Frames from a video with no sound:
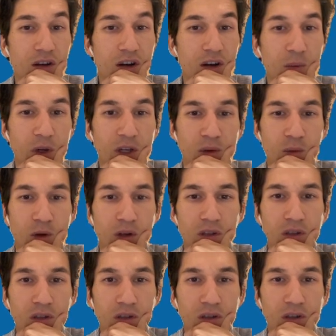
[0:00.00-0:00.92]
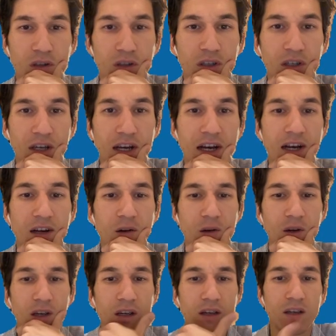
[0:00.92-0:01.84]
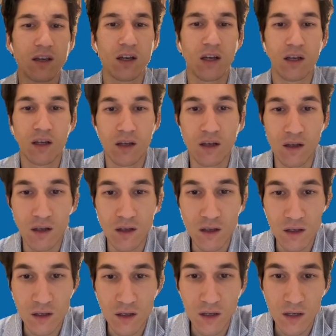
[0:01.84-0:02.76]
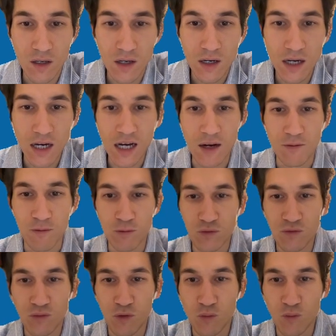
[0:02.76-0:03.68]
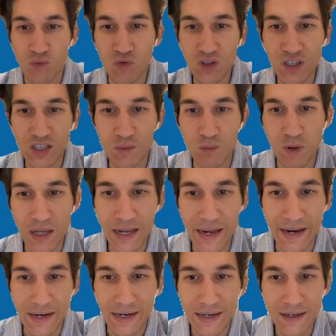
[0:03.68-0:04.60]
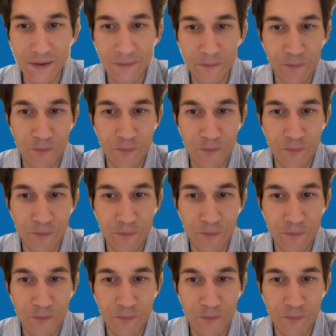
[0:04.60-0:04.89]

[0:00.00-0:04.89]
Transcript: ah oh, wait what ah okay ah wood for brick black